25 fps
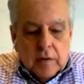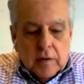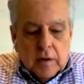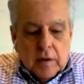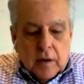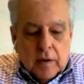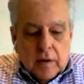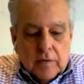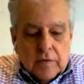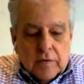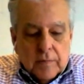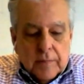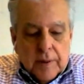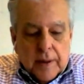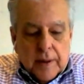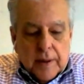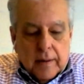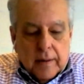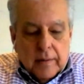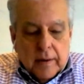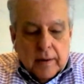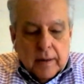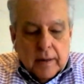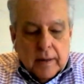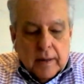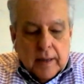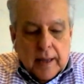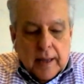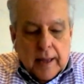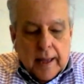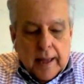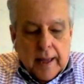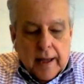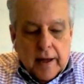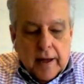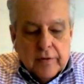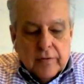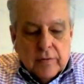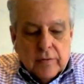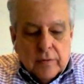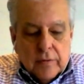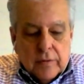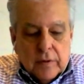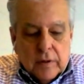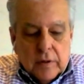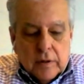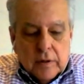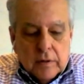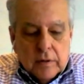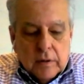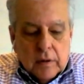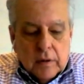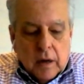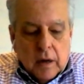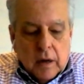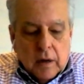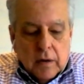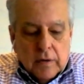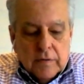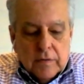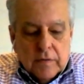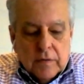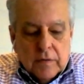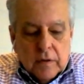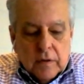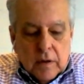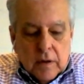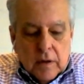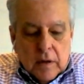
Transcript: talks about casualty loss.